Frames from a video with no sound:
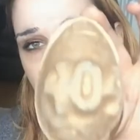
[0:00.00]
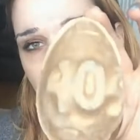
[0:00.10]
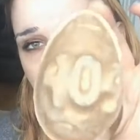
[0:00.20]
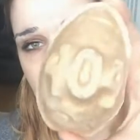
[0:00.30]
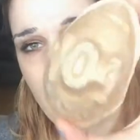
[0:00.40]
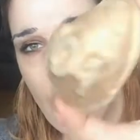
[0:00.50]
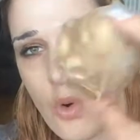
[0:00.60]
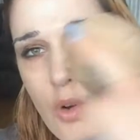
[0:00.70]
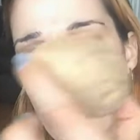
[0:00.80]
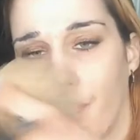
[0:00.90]

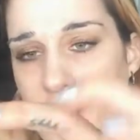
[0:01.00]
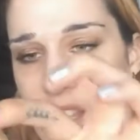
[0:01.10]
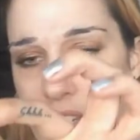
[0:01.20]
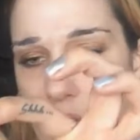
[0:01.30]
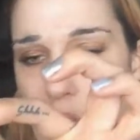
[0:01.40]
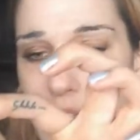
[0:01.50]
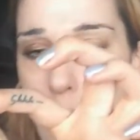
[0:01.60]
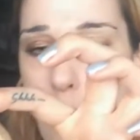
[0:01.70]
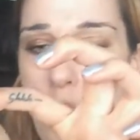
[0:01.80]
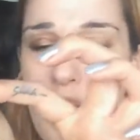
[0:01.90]
404. And then it's got like
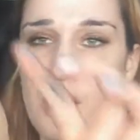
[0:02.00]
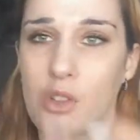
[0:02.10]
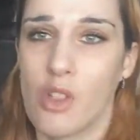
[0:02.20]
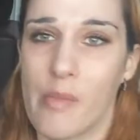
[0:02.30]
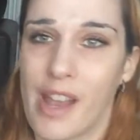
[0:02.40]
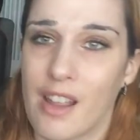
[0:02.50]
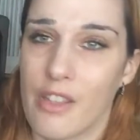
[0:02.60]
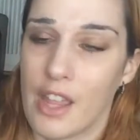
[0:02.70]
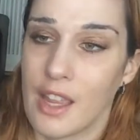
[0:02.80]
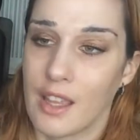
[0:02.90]
wires on the back, I
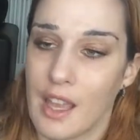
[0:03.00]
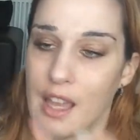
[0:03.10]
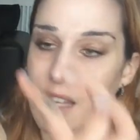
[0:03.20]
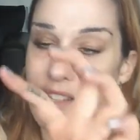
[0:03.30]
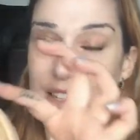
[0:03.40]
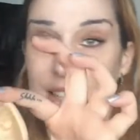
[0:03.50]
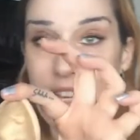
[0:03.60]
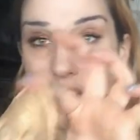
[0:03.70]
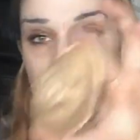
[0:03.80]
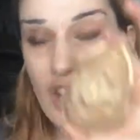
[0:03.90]
think. And as I said,
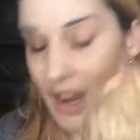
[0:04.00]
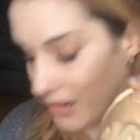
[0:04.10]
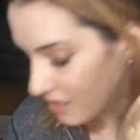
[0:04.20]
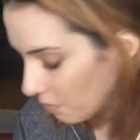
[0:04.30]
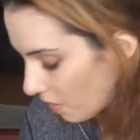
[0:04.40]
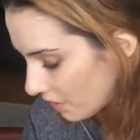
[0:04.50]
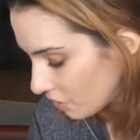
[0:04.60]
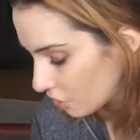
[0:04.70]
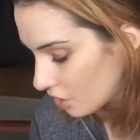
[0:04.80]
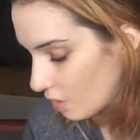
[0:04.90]
it's a charity one.
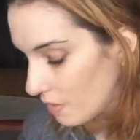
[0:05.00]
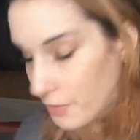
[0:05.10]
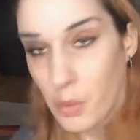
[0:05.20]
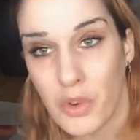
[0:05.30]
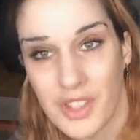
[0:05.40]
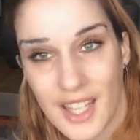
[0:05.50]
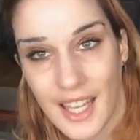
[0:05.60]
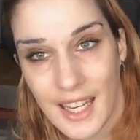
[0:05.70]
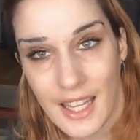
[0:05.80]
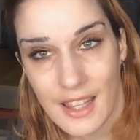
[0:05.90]
So if you want to
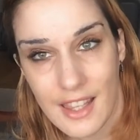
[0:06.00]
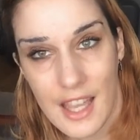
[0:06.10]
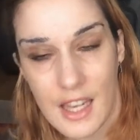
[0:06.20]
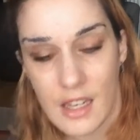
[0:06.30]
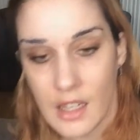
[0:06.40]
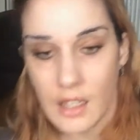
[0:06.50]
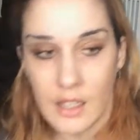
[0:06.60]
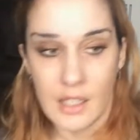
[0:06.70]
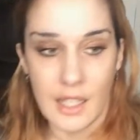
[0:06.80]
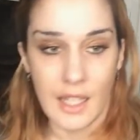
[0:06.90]
get it, then
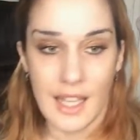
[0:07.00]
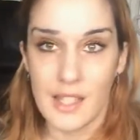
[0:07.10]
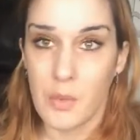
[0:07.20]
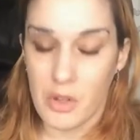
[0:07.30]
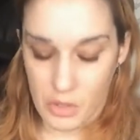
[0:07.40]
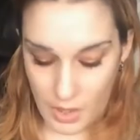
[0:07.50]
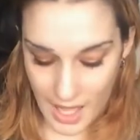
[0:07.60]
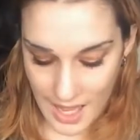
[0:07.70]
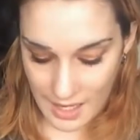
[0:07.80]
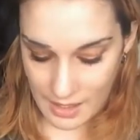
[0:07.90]
get it whilst you
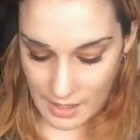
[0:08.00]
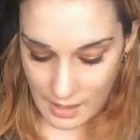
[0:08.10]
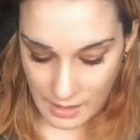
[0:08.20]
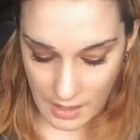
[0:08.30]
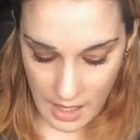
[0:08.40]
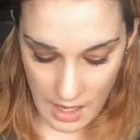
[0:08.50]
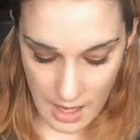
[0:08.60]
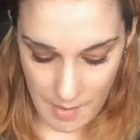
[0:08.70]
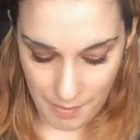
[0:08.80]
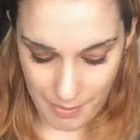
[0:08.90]
can.
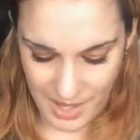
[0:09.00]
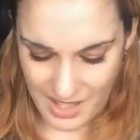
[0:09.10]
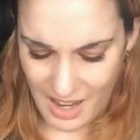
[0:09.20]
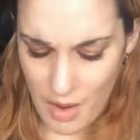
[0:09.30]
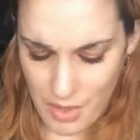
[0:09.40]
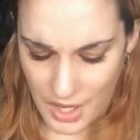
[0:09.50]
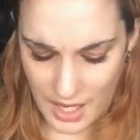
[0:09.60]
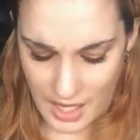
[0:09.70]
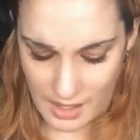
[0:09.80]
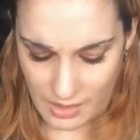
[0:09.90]
Because I don't
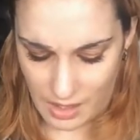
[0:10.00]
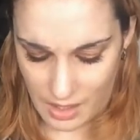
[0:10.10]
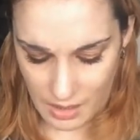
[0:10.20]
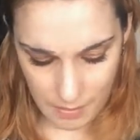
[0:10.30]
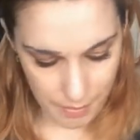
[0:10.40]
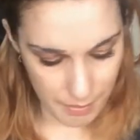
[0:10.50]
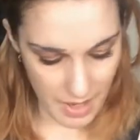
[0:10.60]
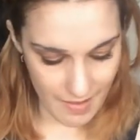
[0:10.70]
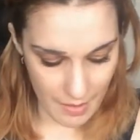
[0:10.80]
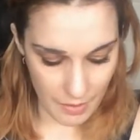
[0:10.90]
think it's going to
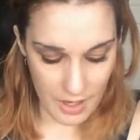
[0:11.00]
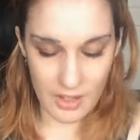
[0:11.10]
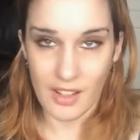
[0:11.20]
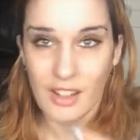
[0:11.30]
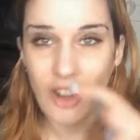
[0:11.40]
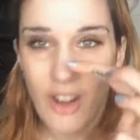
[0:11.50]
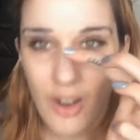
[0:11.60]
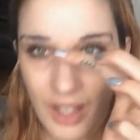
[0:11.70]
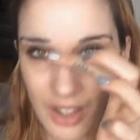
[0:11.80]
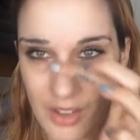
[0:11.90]
be around for ages. And
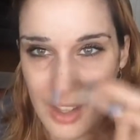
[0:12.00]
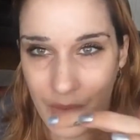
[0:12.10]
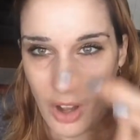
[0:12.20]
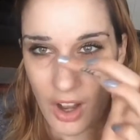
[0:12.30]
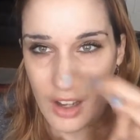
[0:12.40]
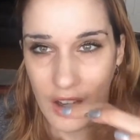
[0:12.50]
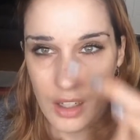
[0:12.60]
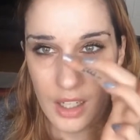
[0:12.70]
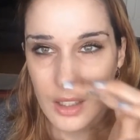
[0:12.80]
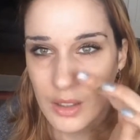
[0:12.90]
oh, I can use that for
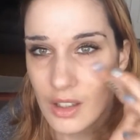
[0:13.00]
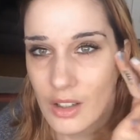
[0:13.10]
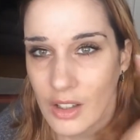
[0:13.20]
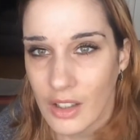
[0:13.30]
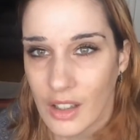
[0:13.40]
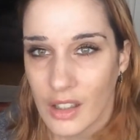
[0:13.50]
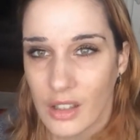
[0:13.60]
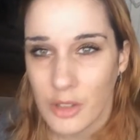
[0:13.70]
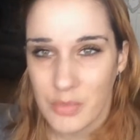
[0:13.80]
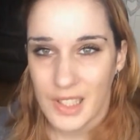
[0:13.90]
highlight now. Oh, look,
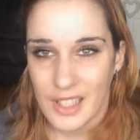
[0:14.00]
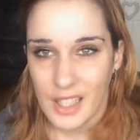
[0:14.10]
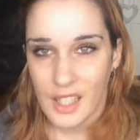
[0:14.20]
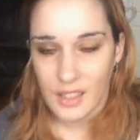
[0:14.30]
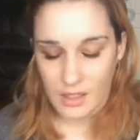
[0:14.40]
pretty.